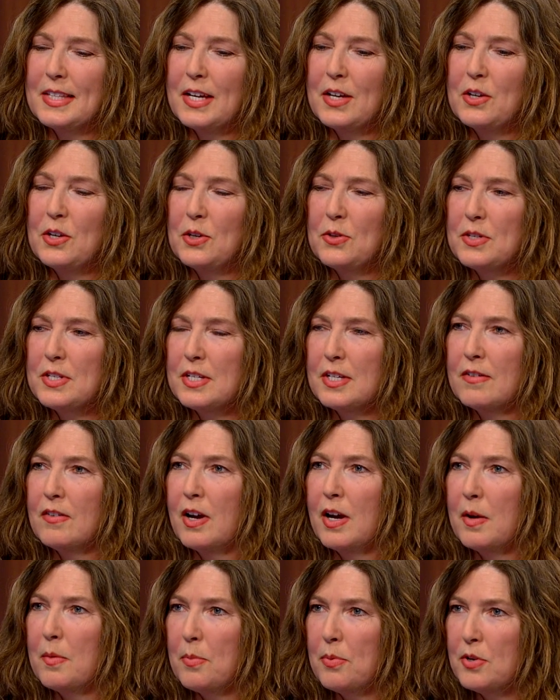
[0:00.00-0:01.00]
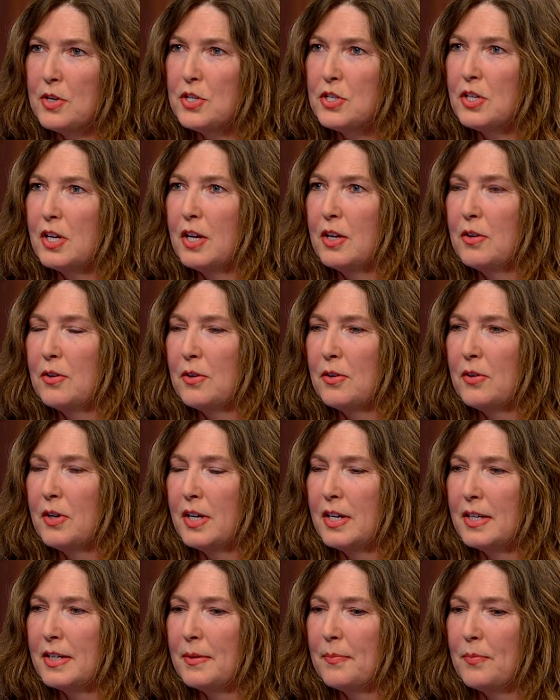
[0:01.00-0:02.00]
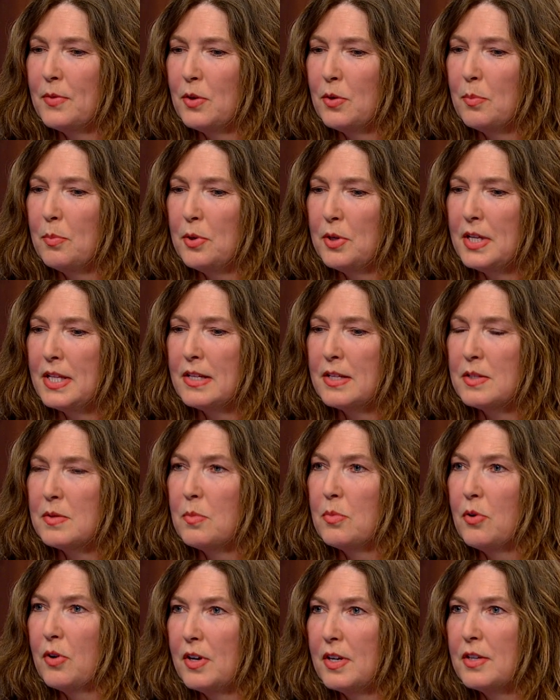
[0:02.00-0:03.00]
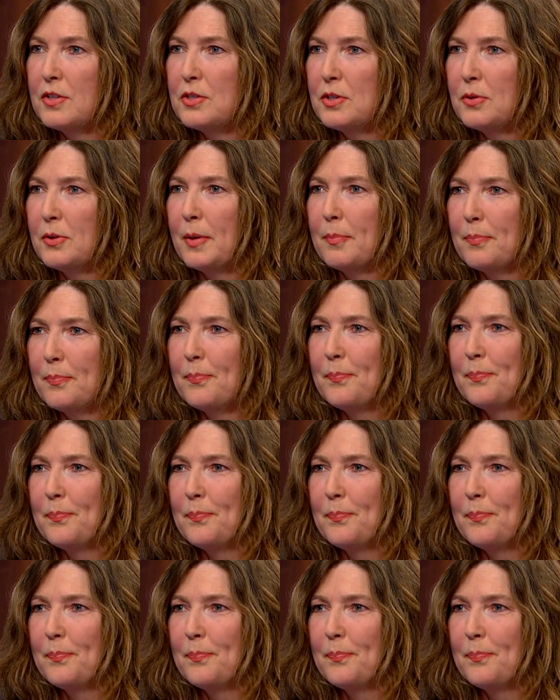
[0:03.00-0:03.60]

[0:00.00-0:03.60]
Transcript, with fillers: Thank you, Steve. I appreciate your, uh, your putting this important issue up.